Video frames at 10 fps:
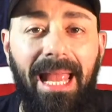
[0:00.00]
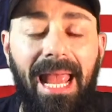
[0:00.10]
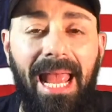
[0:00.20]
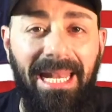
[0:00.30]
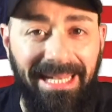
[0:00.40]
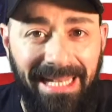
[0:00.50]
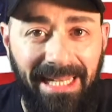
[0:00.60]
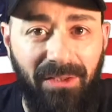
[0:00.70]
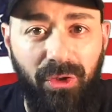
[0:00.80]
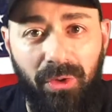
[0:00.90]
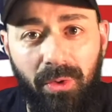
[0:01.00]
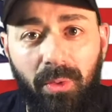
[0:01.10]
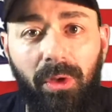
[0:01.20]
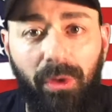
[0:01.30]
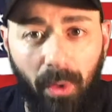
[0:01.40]
and need
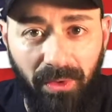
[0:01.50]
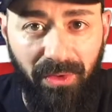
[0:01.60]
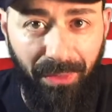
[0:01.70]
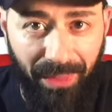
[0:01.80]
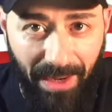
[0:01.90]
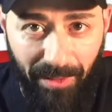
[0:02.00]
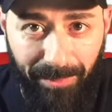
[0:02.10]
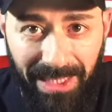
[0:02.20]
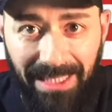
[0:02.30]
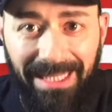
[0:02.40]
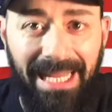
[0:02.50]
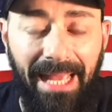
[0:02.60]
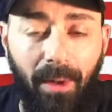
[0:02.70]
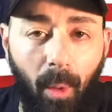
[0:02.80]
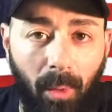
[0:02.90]
to go to therapy to
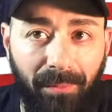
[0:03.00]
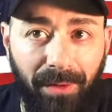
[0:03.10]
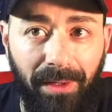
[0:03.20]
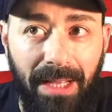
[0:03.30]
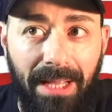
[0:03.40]
get over